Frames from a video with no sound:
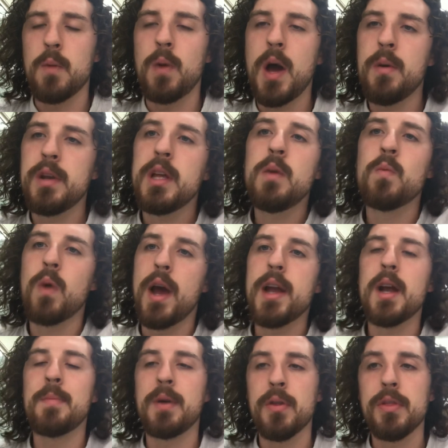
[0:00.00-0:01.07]
Why would he write
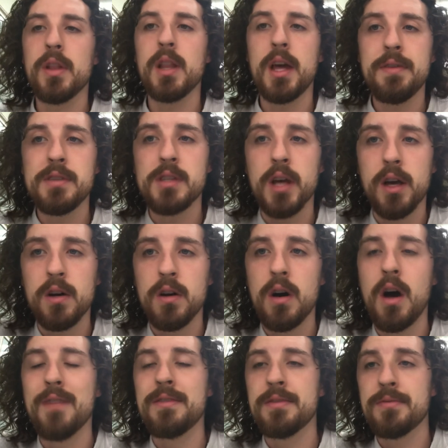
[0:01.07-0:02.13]
about the life cycle
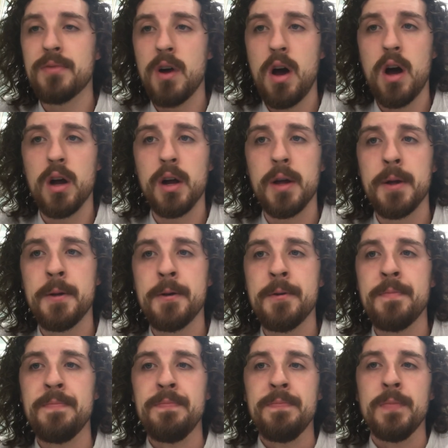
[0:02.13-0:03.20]
of a frog?
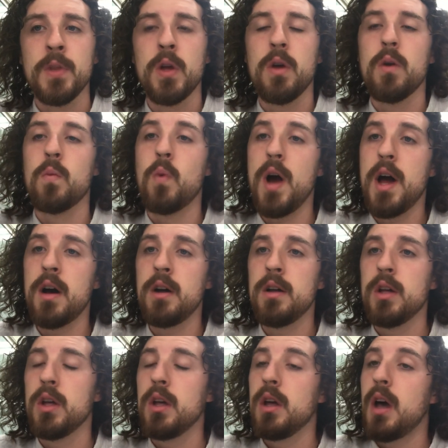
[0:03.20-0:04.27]

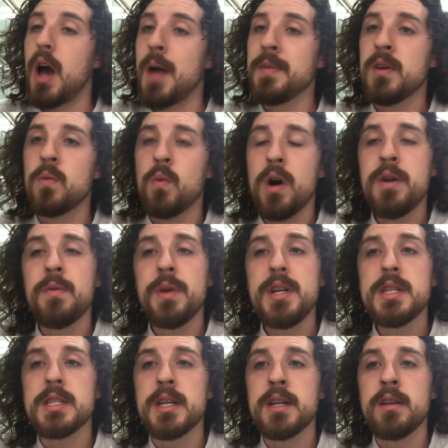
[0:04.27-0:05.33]
Well, I mean, one
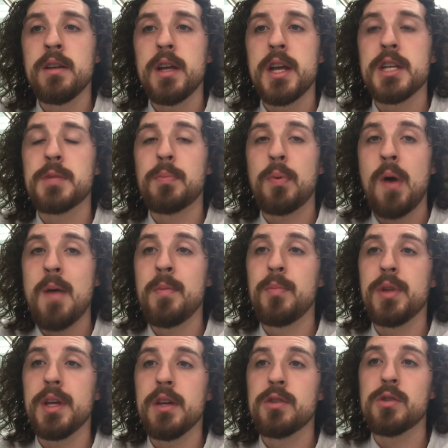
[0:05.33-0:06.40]
reason is
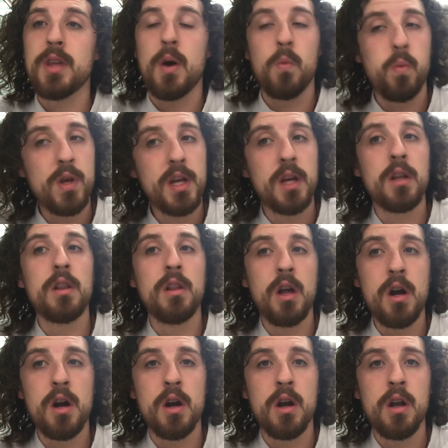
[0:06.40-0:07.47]
probably so that we can
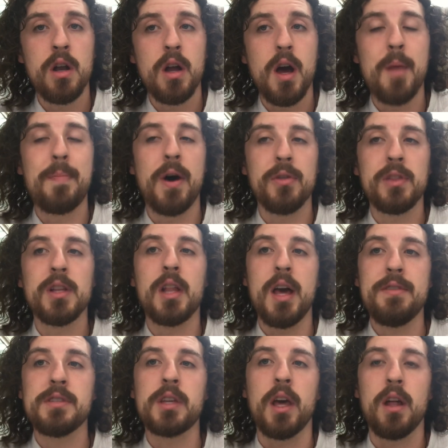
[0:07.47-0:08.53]
learn about the
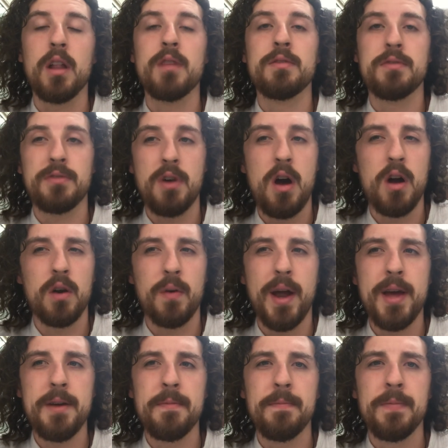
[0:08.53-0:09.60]
life cycle of a frog,
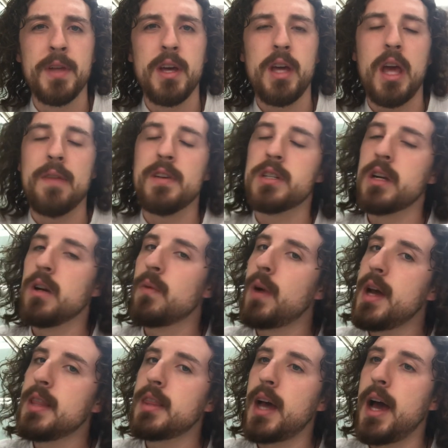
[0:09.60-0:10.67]
right? If he's going to
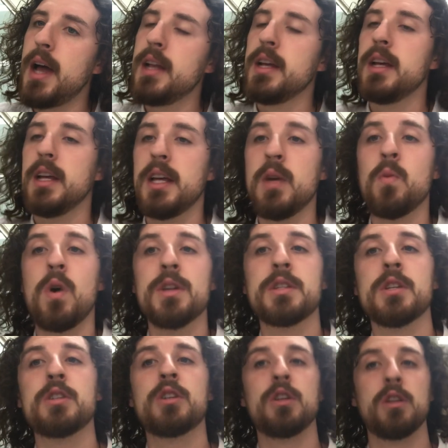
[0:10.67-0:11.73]
write that, he wants
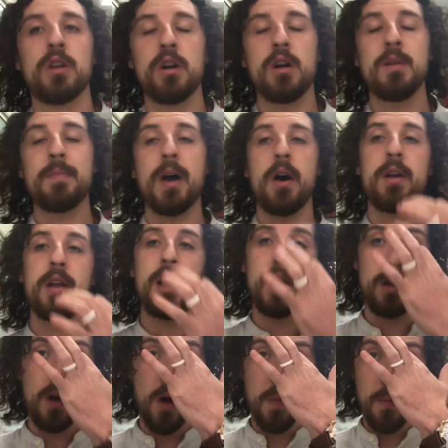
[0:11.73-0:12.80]
us to learn about it
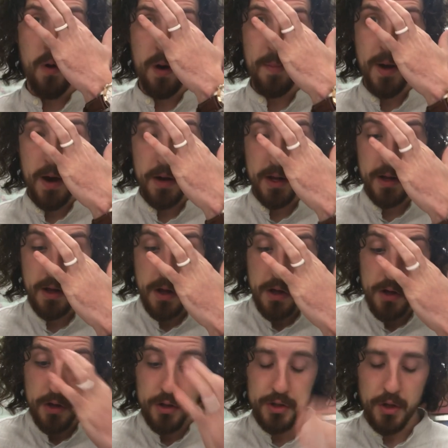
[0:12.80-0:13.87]
and know more about it.
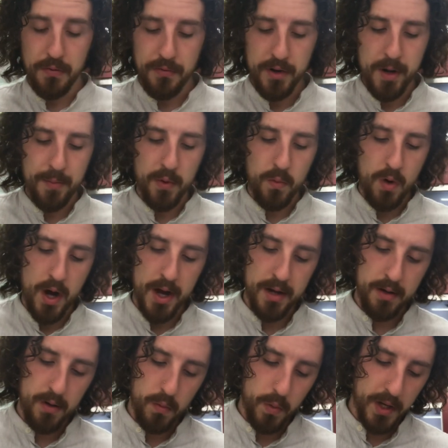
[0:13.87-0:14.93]
So for number
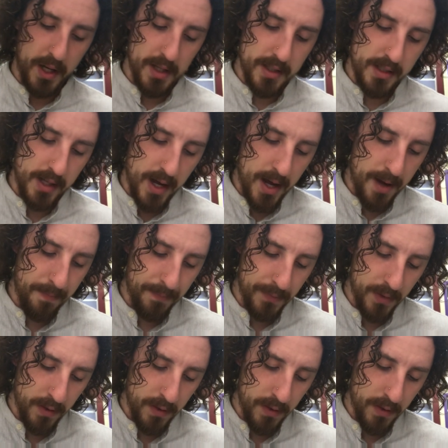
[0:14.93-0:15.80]
1, we can say